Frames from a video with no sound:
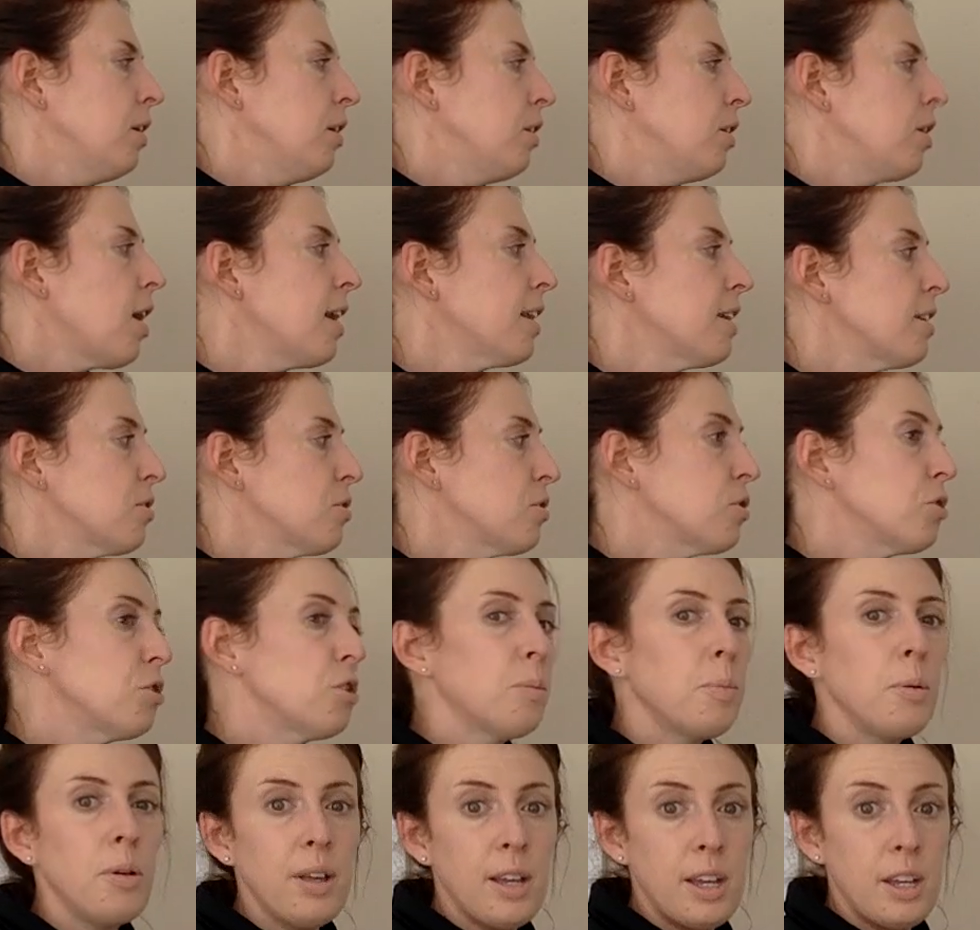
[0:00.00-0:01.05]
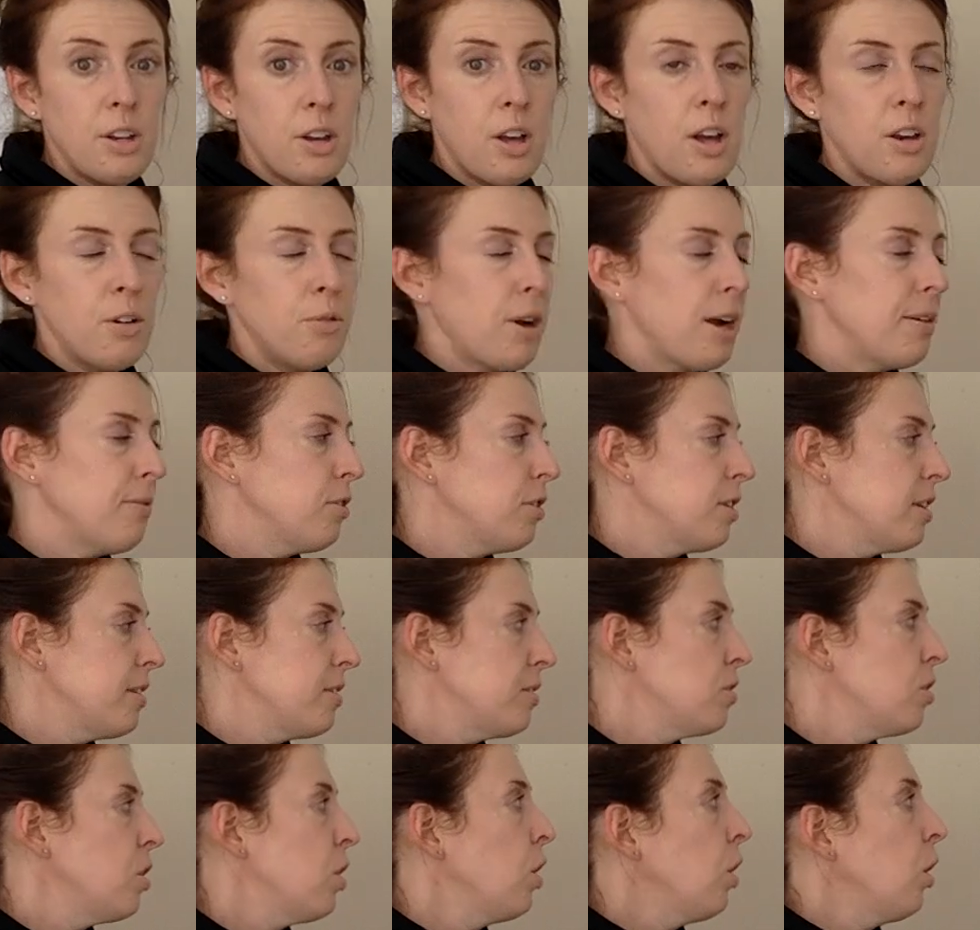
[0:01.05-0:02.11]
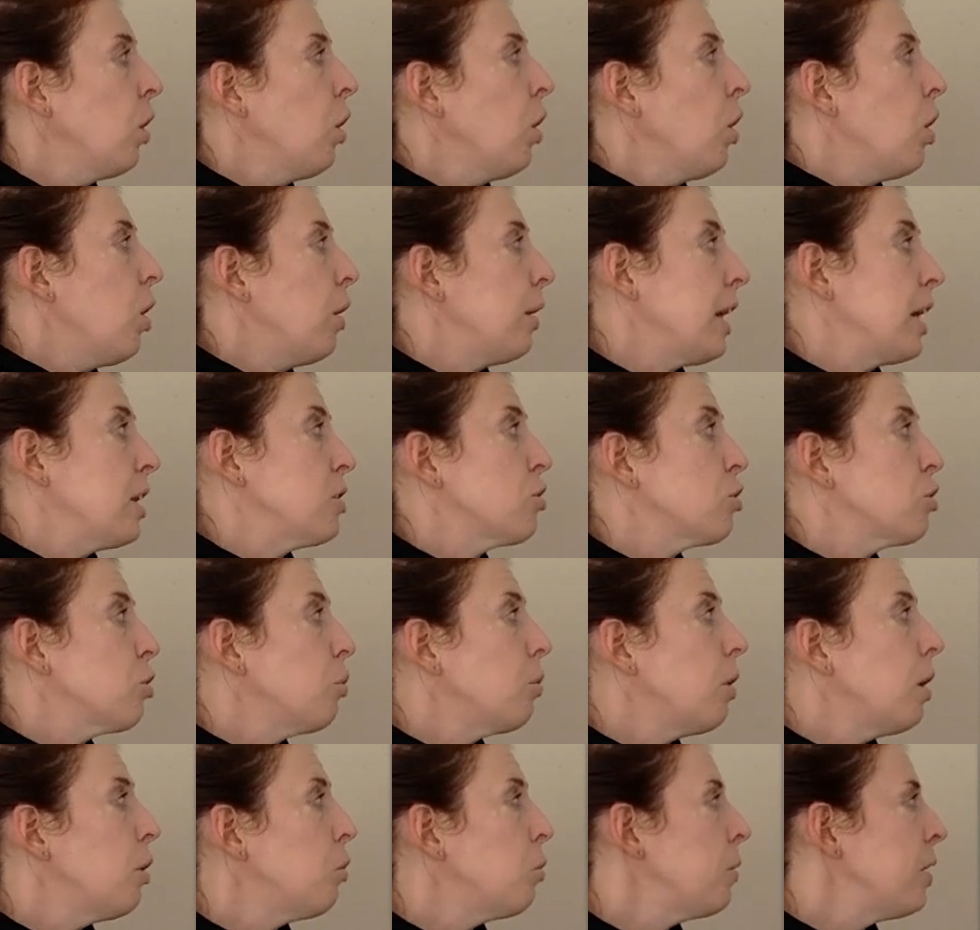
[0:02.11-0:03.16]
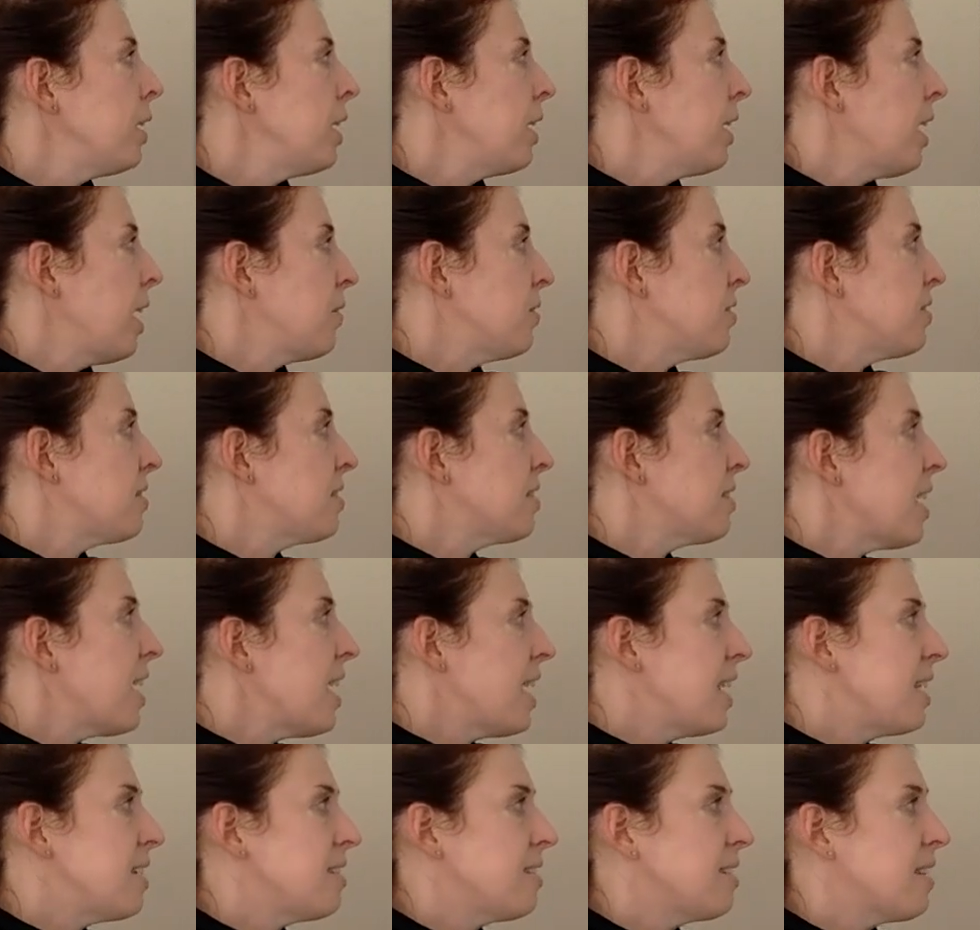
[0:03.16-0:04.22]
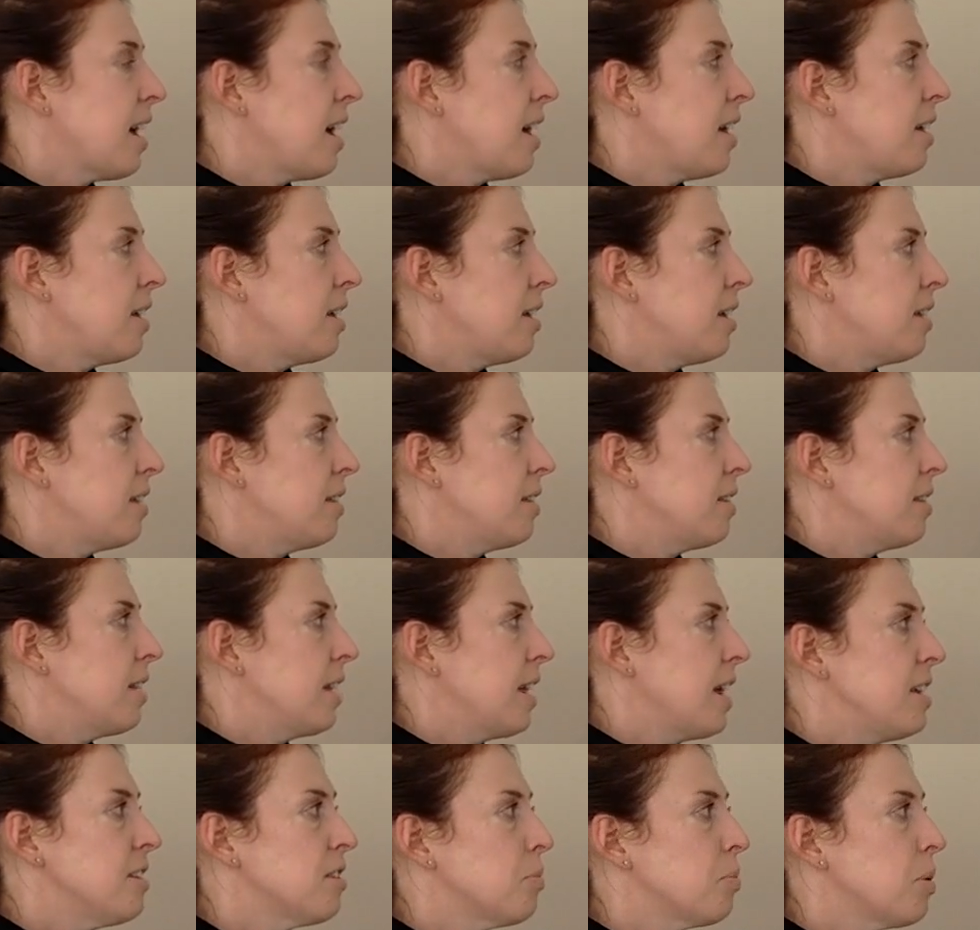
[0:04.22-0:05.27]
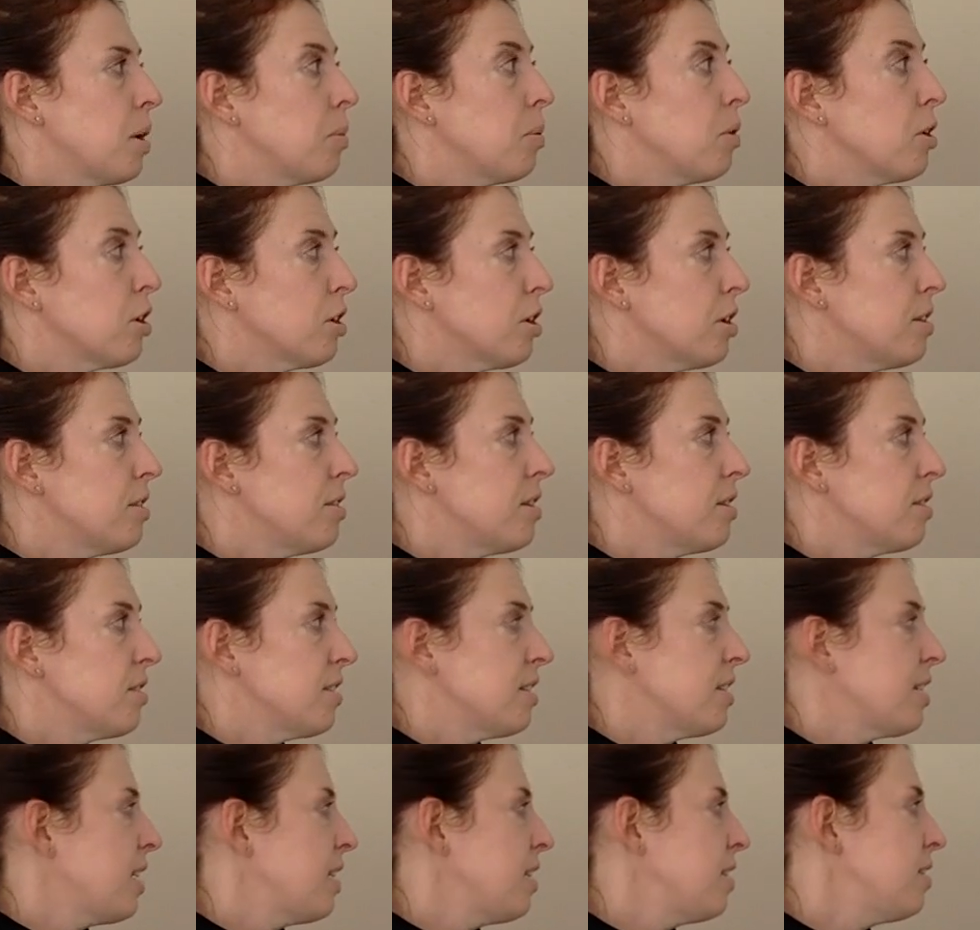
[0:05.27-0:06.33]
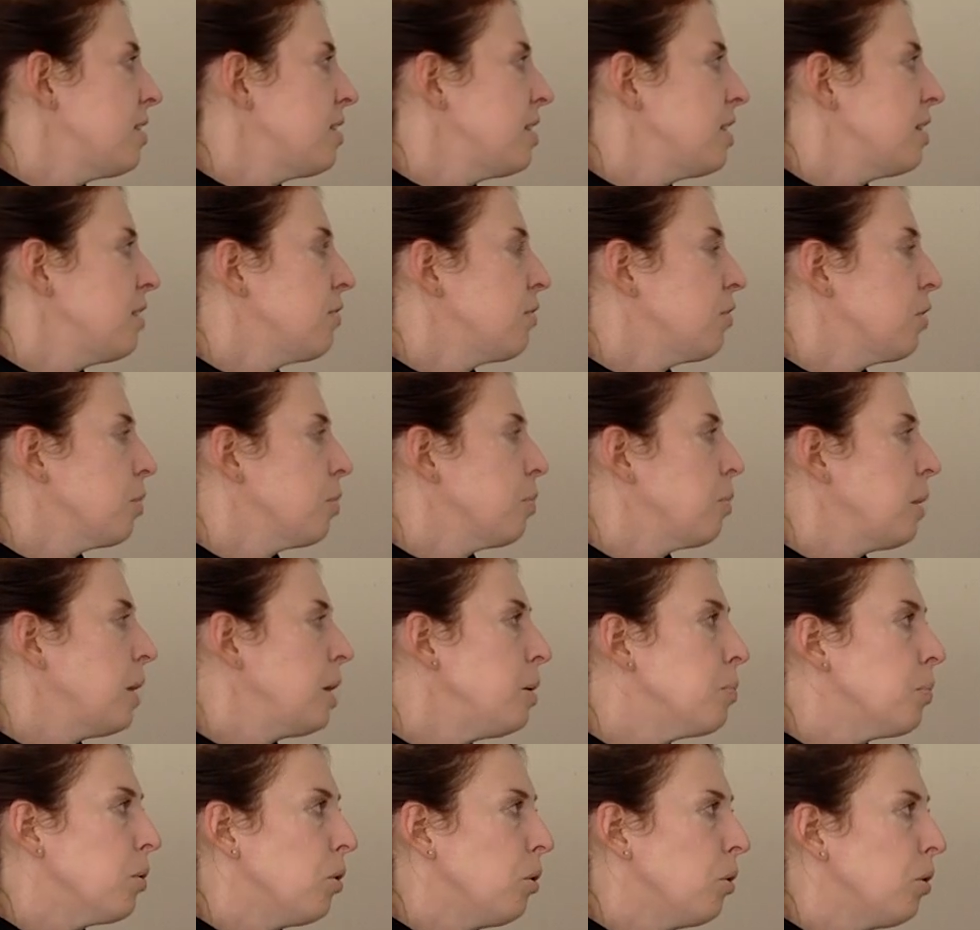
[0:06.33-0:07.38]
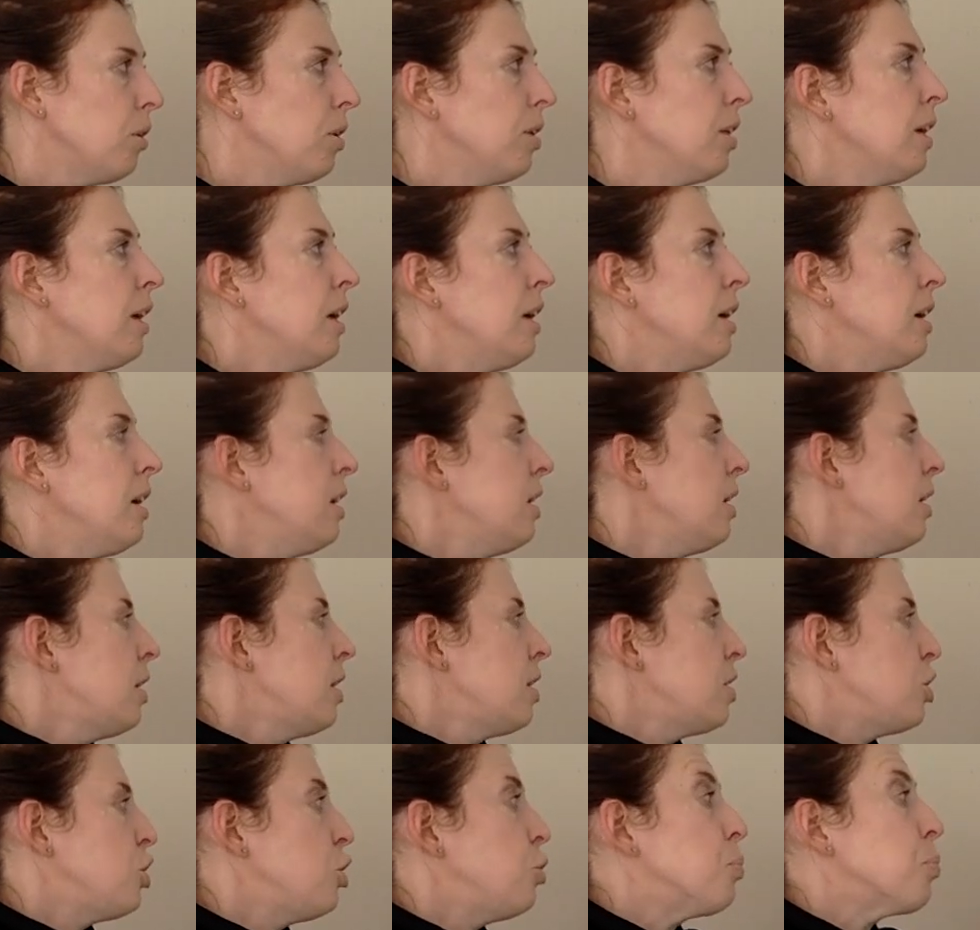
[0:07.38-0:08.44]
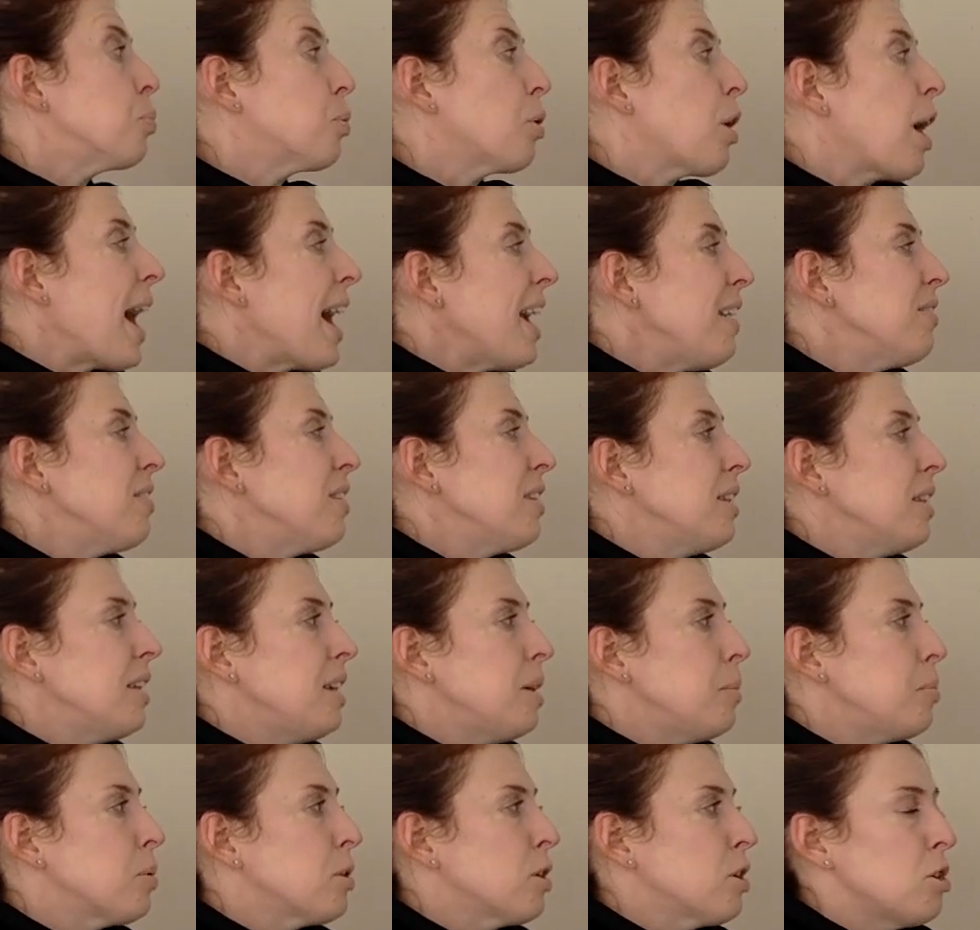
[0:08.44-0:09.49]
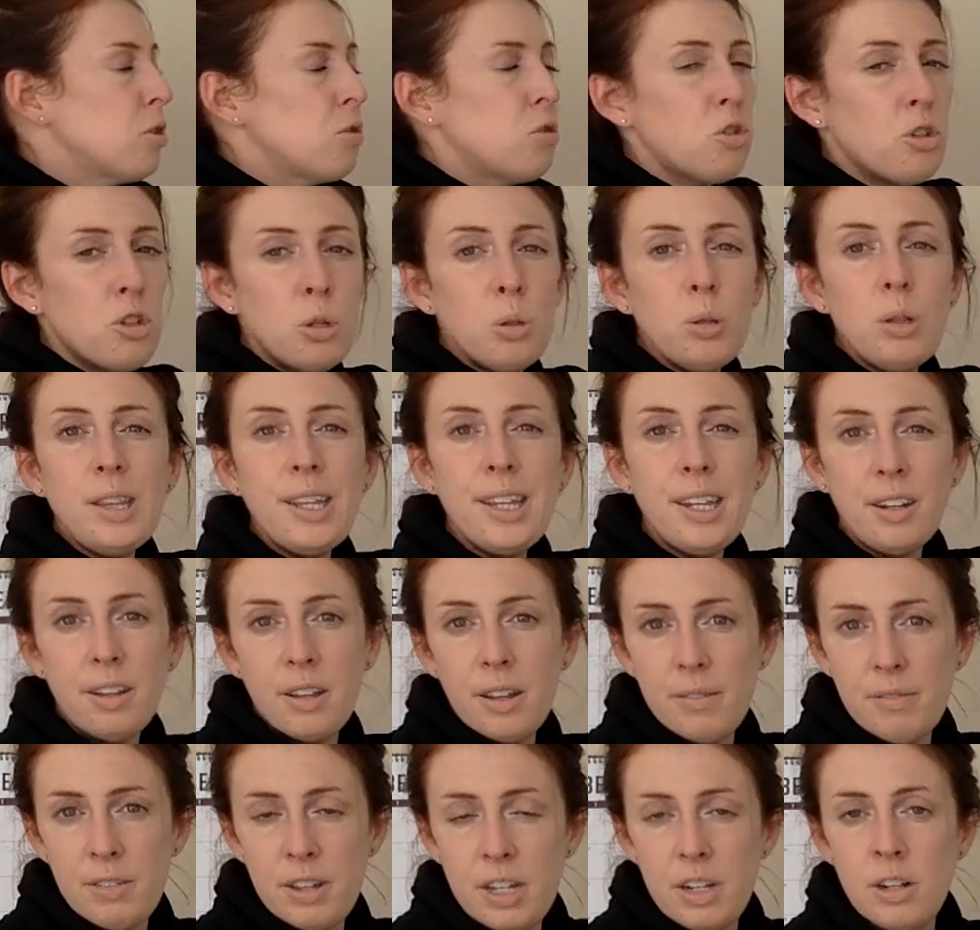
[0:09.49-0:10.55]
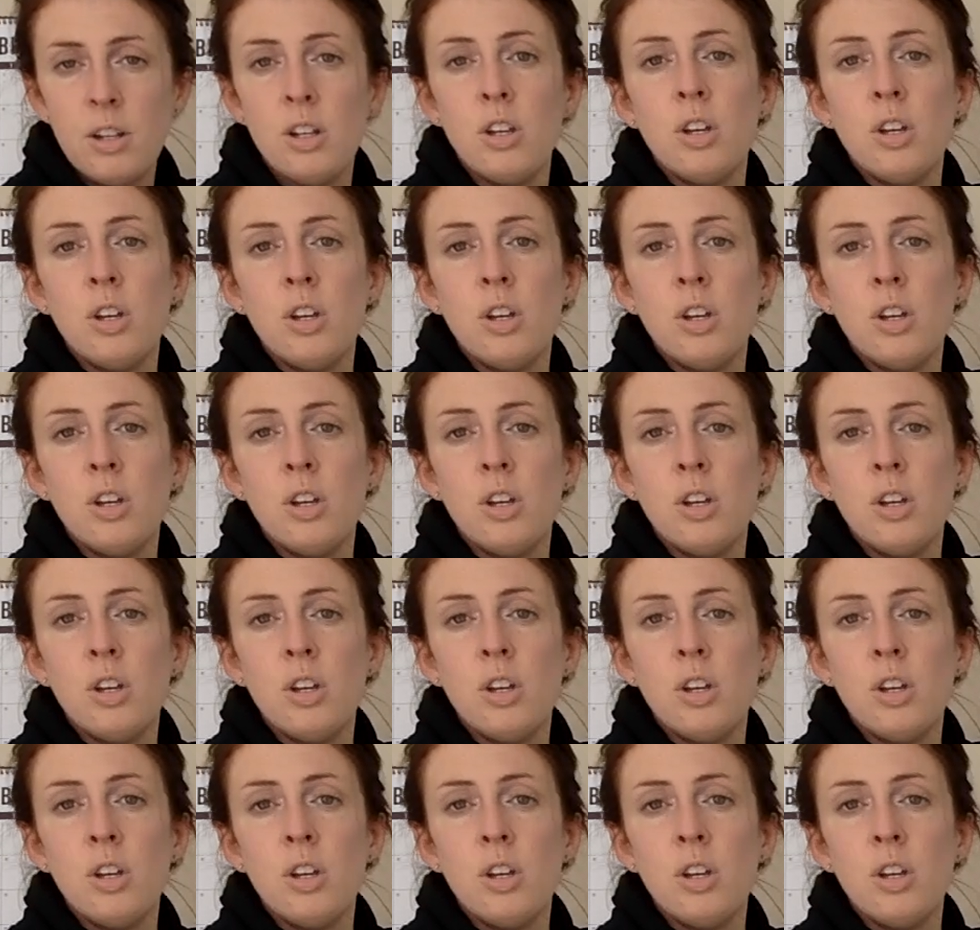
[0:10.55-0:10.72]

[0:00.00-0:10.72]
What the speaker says: not excludable and non-rivalrous. Okay, so what we have said is that in the case of public good, there's a tendency for people to privately produce too little of it.